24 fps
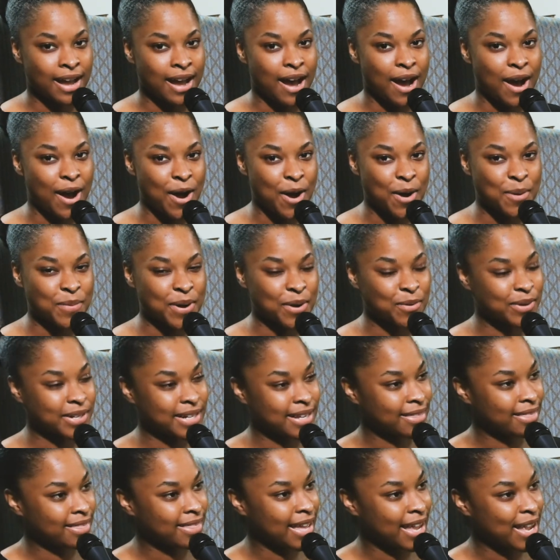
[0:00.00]
I want to
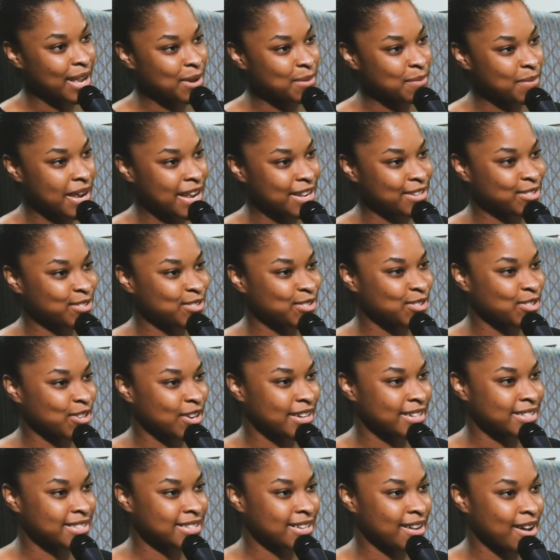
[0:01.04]
thank Pastor
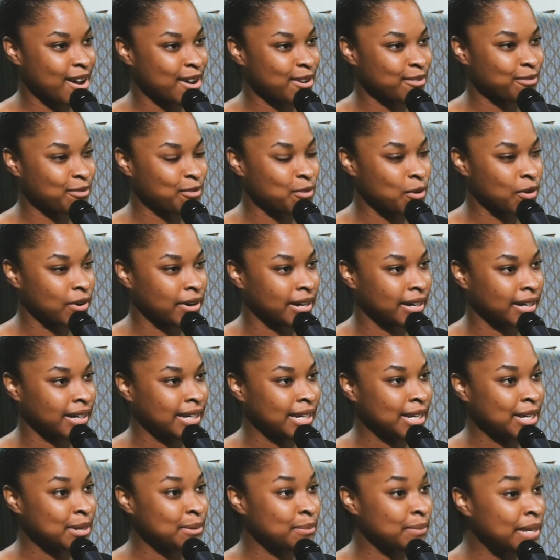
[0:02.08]
John Scott for
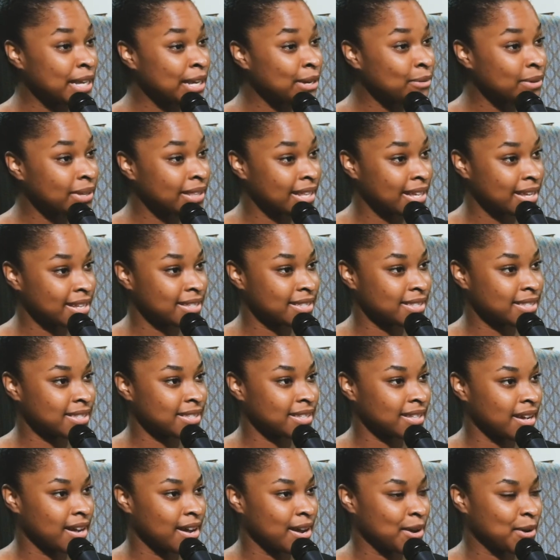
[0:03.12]
being with us
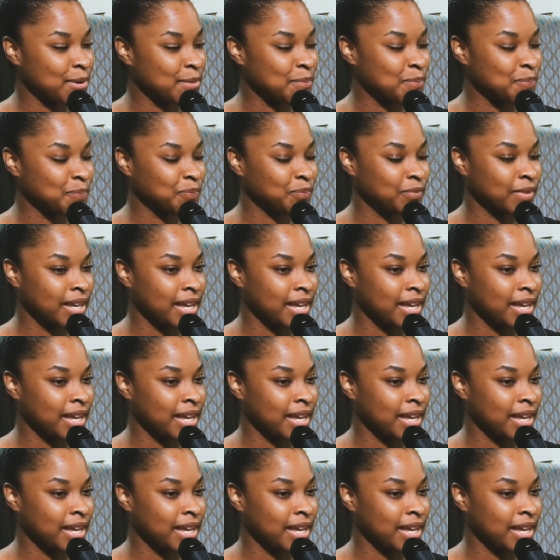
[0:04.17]
and